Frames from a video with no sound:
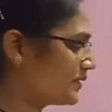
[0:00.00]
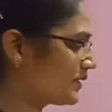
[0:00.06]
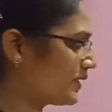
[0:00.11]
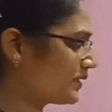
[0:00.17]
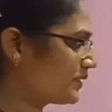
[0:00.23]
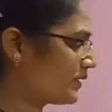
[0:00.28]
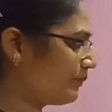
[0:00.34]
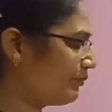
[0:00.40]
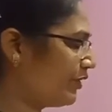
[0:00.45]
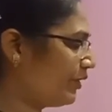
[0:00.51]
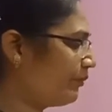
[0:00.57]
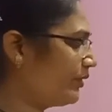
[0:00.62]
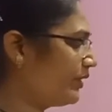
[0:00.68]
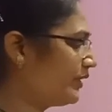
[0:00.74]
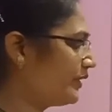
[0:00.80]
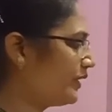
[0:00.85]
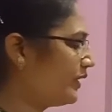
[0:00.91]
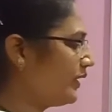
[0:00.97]

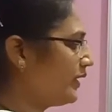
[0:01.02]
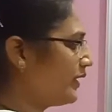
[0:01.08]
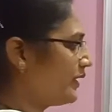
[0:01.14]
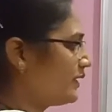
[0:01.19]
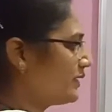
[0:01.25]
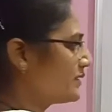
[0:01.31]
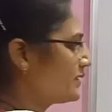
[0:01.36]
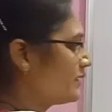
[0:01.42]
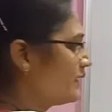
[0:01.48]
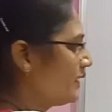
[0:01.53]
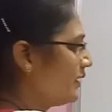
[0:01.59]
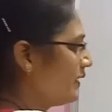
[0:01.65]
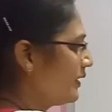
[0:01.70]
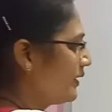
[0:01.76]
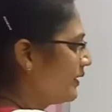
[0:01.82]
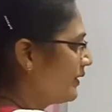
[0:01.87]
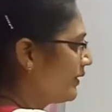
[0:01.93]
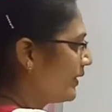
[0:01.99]
Susceptibility is
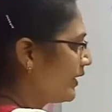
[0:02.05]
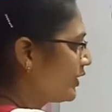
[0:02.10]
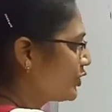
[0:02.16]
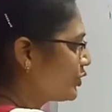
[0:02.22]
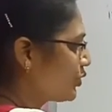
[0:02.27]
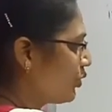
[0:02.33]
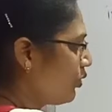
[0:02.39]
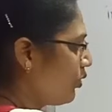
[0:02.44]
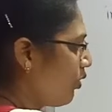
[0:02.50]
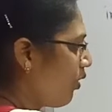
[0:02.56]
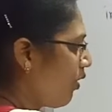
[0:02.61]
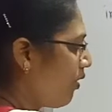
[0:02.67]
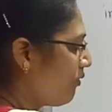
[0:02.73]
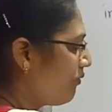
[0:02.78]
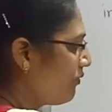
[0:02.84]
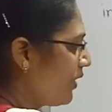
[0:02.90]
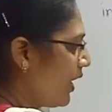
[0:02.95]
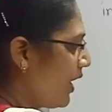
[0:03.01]
the ratio
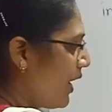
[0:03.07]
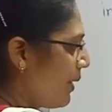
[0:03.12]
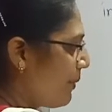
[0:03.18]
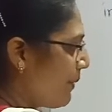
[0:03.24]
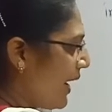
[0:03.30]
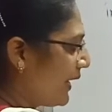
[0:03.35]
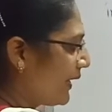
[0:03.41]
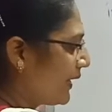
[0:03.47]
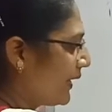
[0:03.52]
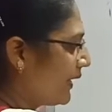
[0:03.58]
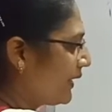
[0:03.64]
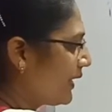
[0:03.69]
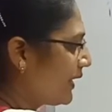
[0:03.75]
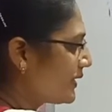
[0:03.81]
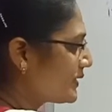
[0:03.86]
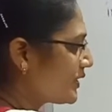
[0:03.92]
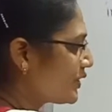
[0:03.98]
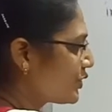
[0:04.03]
of
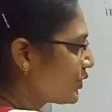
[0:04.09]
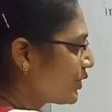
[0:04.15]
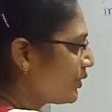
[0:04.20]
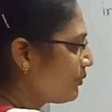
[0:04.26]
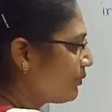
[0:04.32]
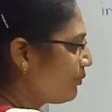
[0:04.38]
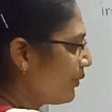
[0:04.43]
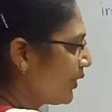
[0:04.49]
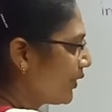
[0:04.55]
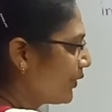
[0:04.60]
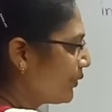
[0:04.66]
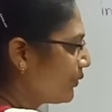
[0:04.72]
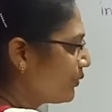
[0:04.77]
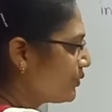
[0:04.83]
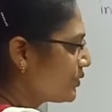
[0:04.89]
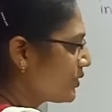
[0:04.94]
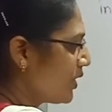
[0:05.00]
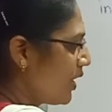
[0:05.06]
magnetization
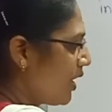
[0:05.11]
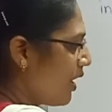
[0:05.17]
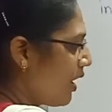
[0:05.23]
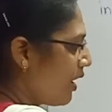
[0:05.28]
produced